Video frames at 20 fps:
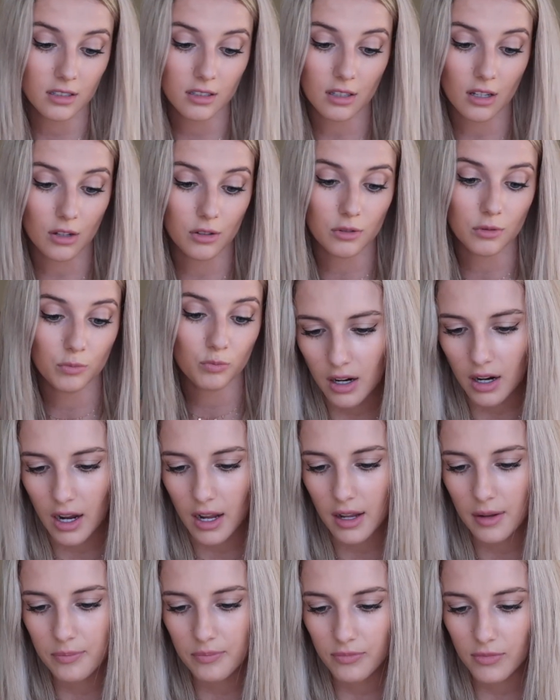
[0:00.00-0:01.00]
So, all
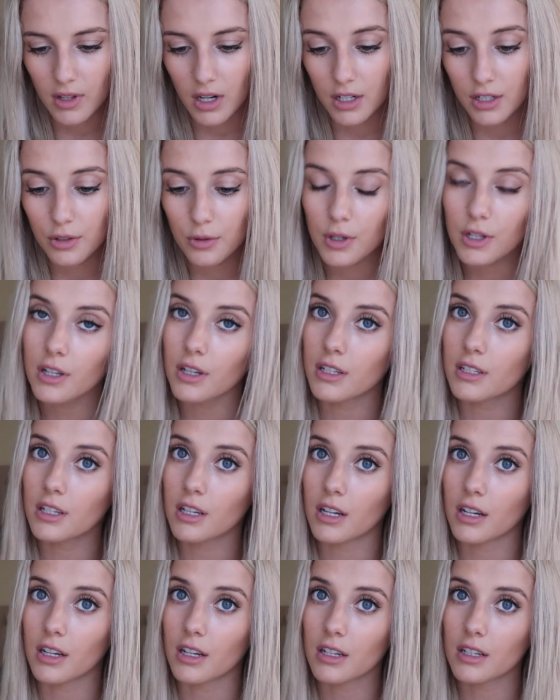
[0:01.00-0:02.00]
right, are you a good
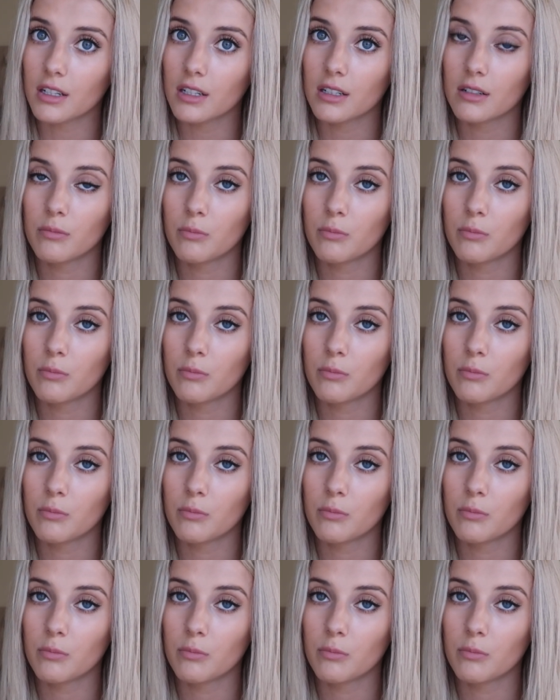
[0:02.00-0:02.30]
cook?